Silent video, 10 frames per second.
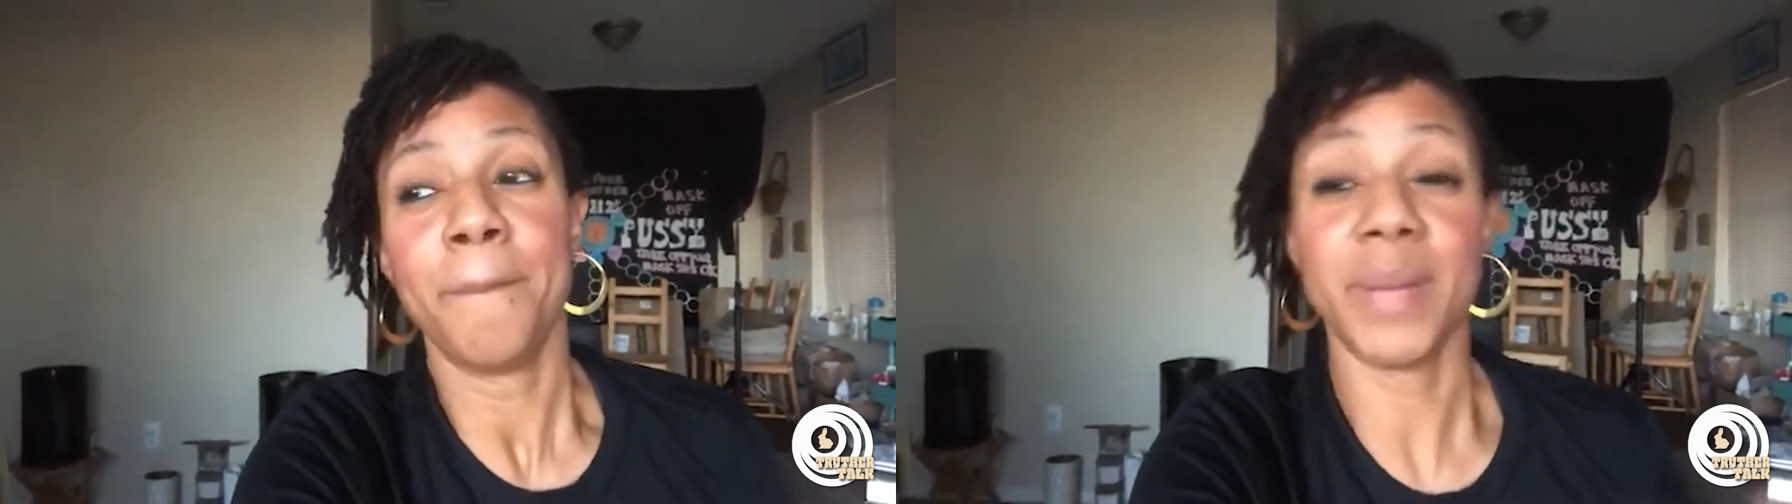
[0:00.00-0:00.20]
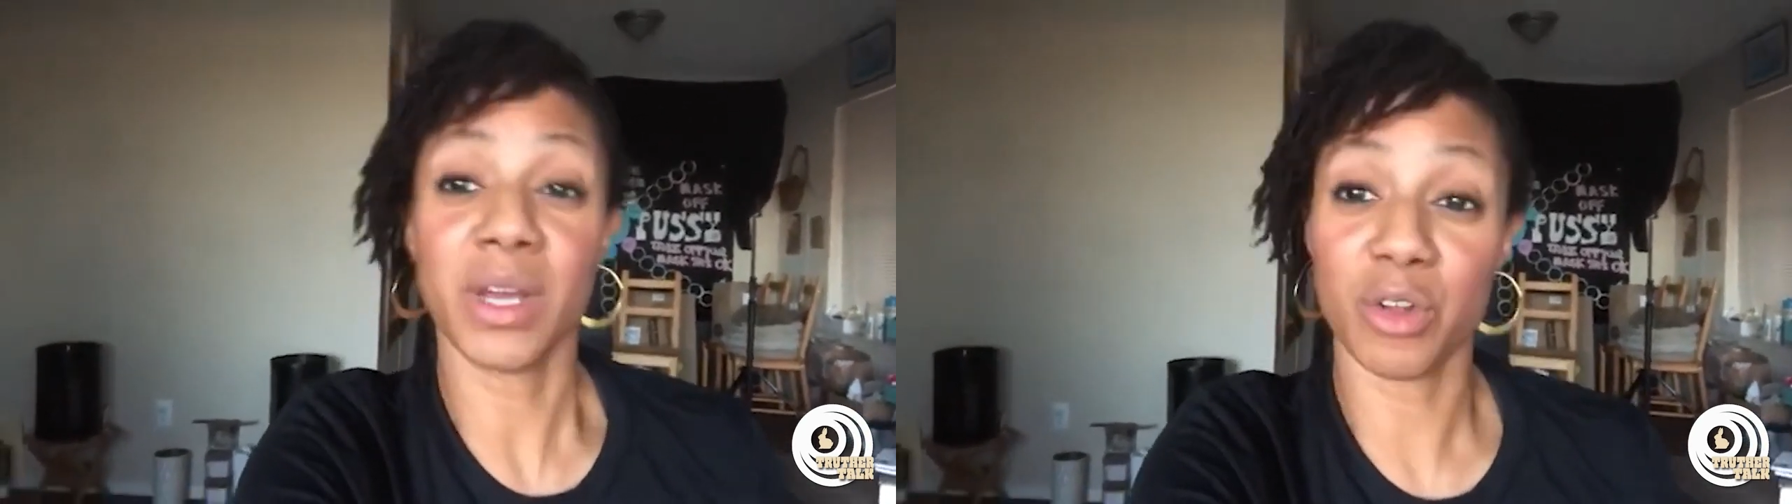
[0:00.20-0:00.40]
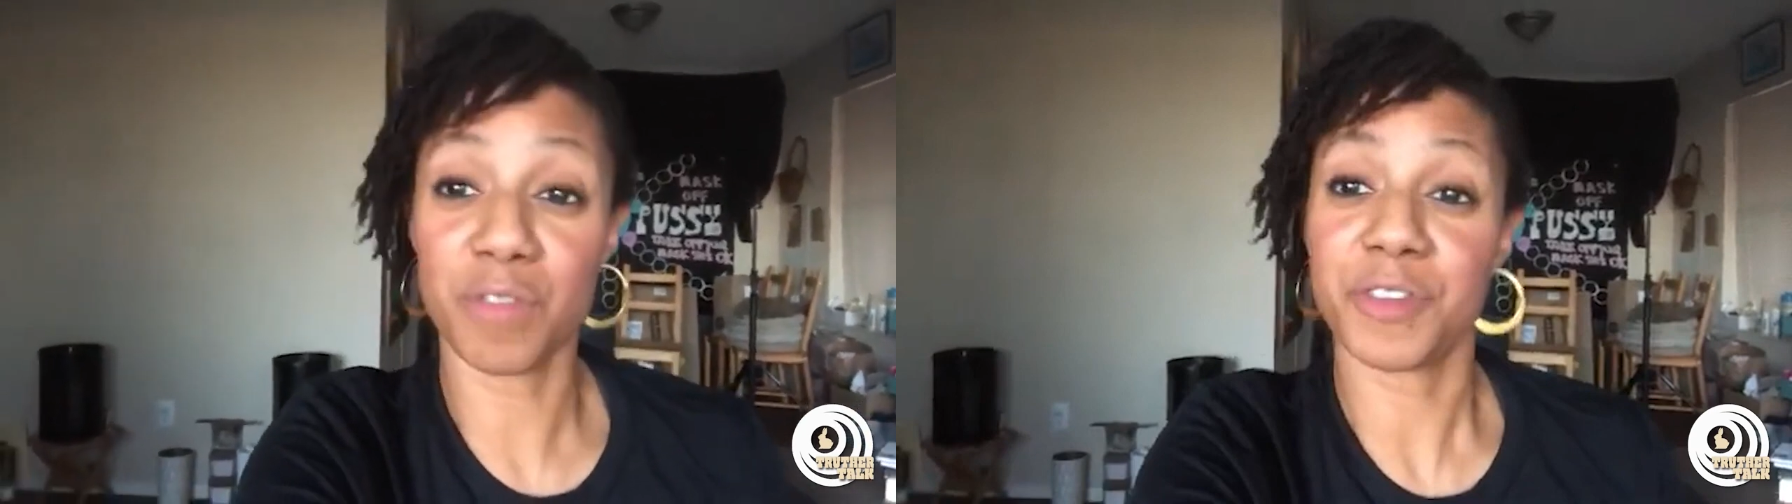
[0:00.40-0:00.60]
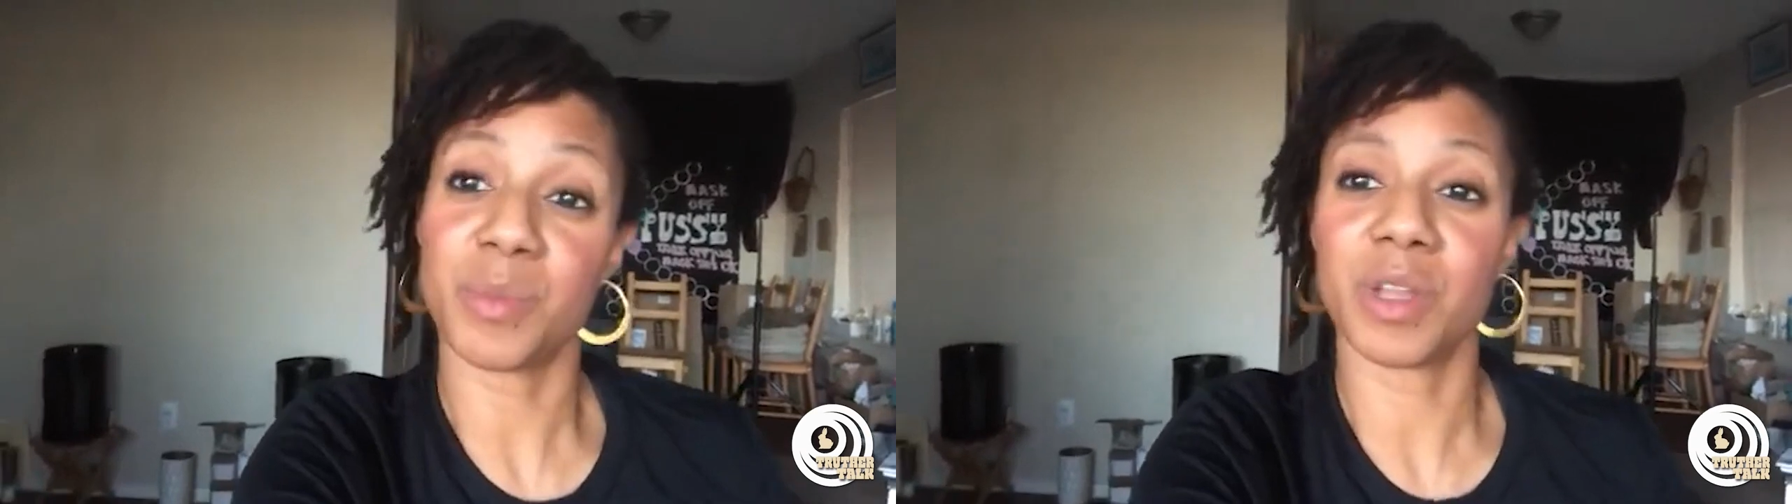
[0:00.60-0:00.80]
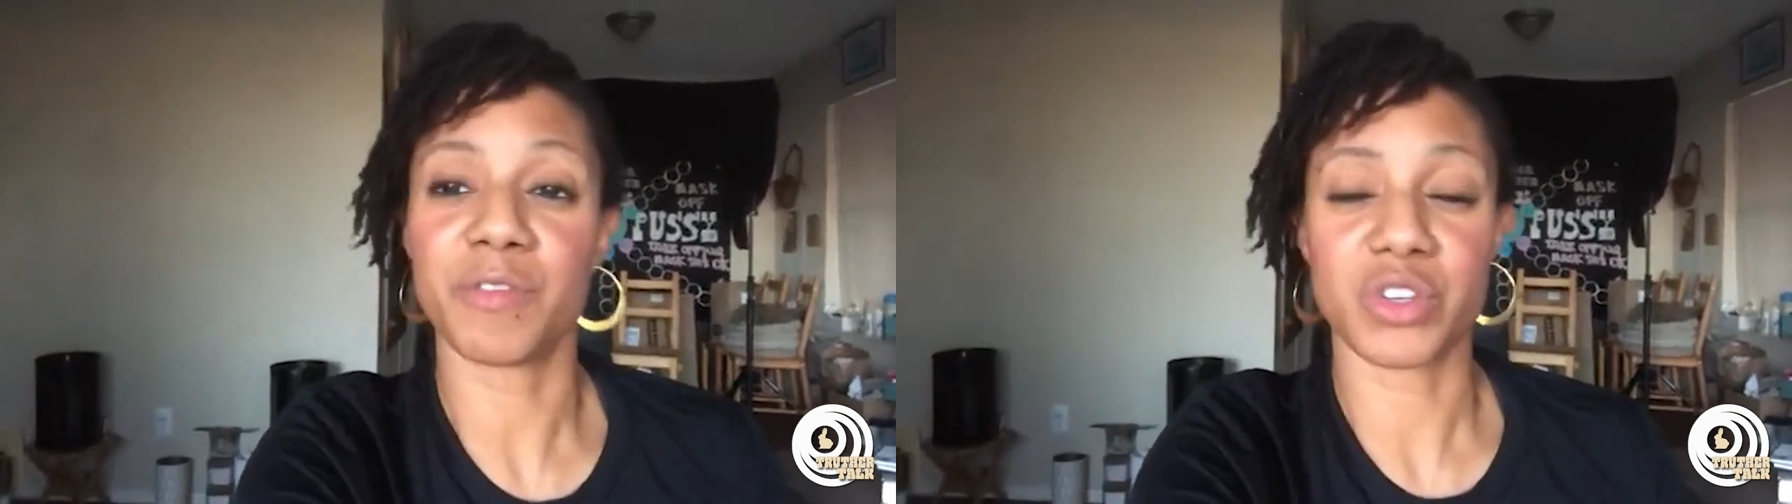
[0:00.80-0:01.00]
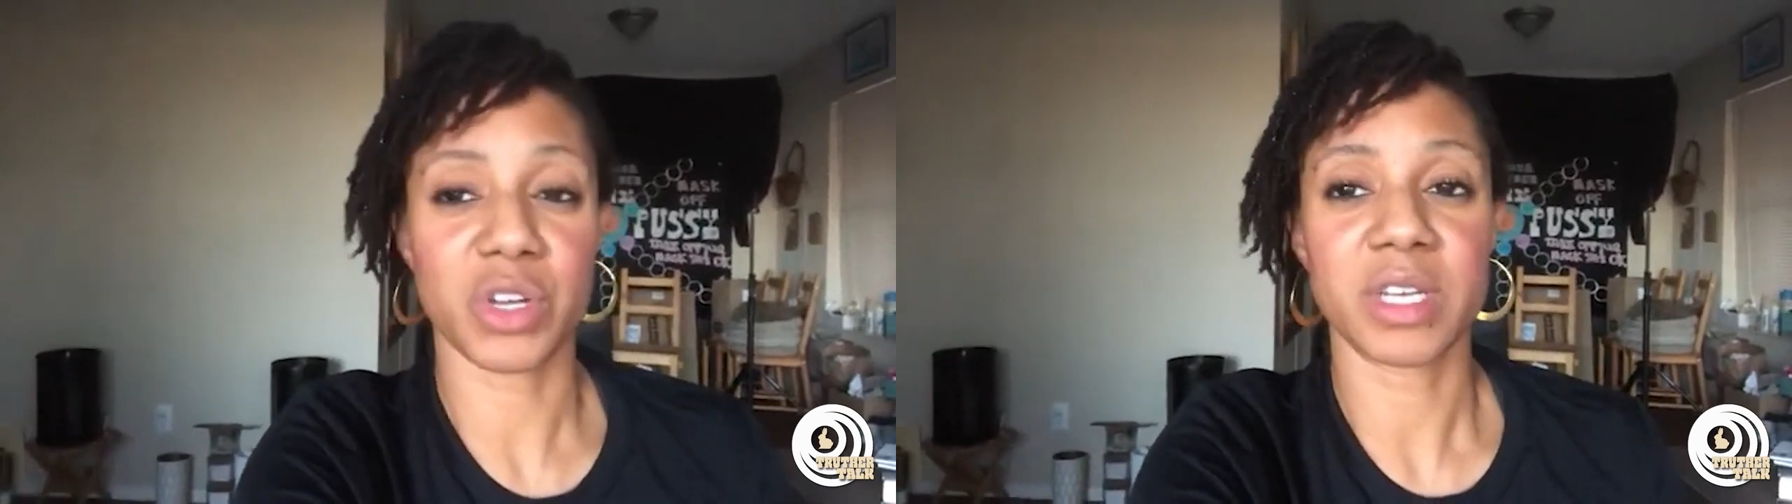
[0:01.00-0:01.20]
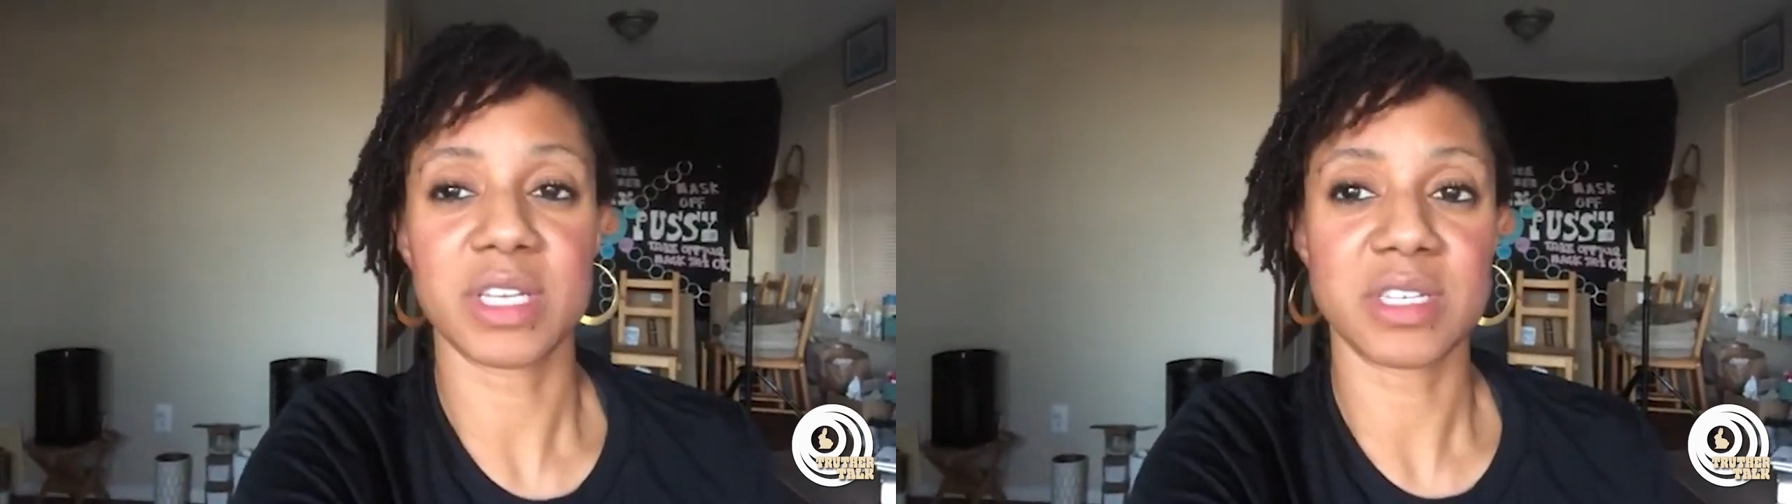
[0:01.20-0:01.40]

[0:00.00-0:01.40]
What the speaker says: male or female if you're trying to